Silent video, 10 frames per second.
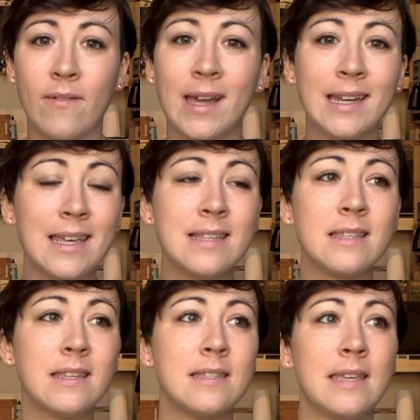I could
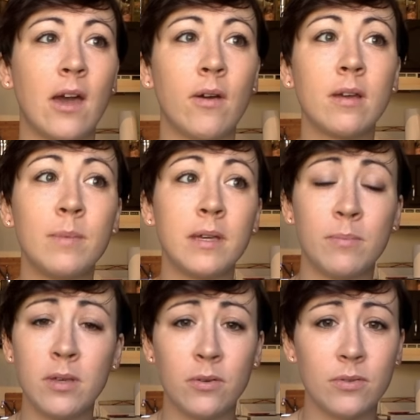easily see how it could be
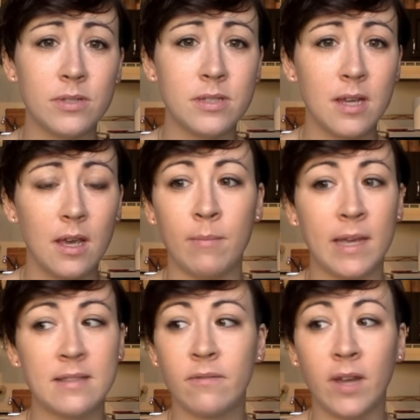abused. It
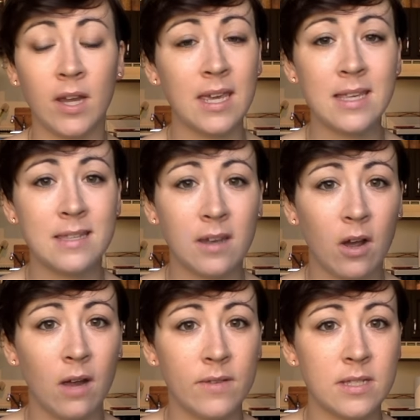makes it very easy to
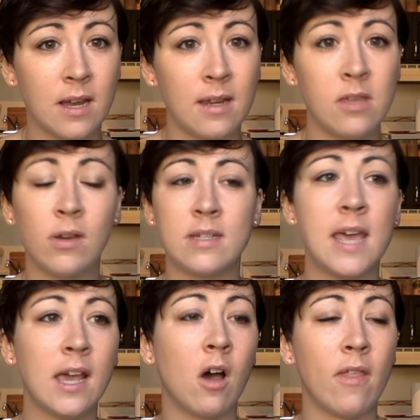harvest honey. You could
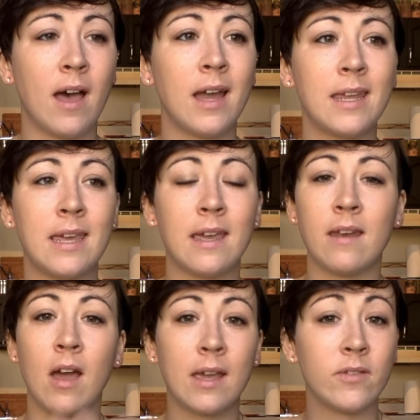take all the honey
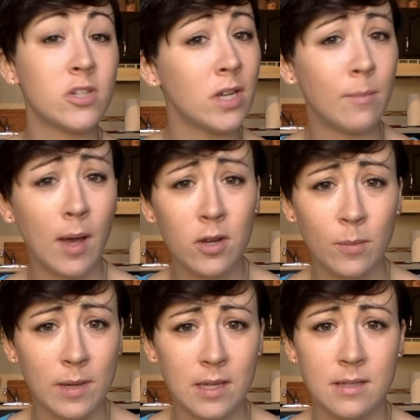and not give a shit about your
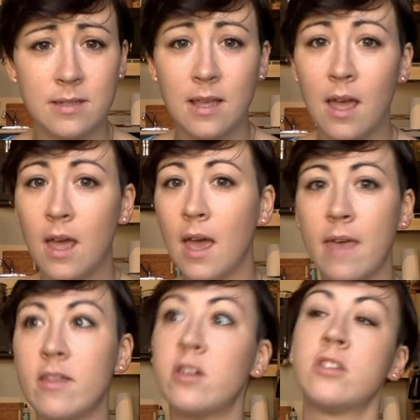bees
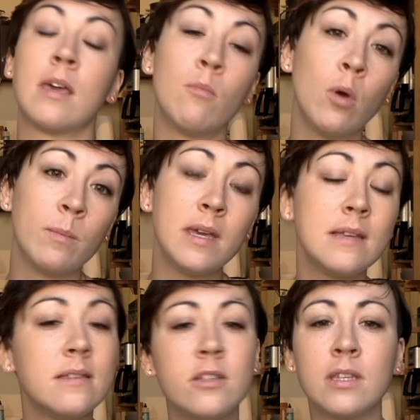and then just get more
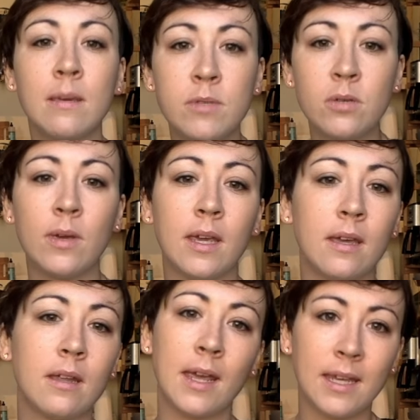bees and just keep doing it.
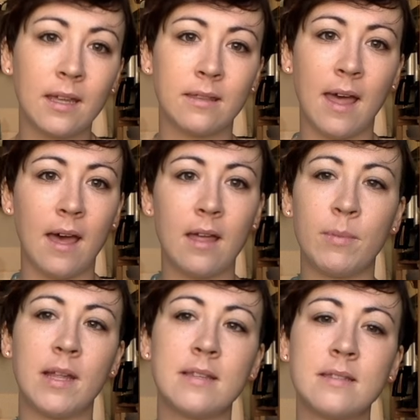I get that,
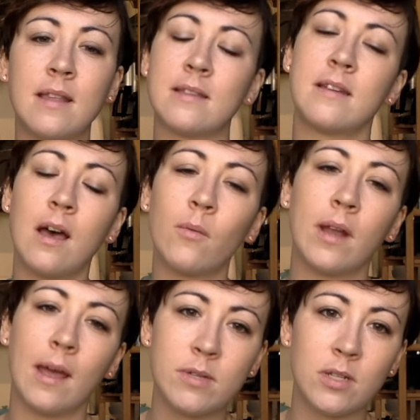but that's not what
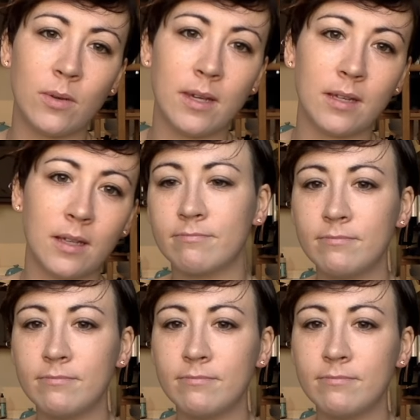I'm doing.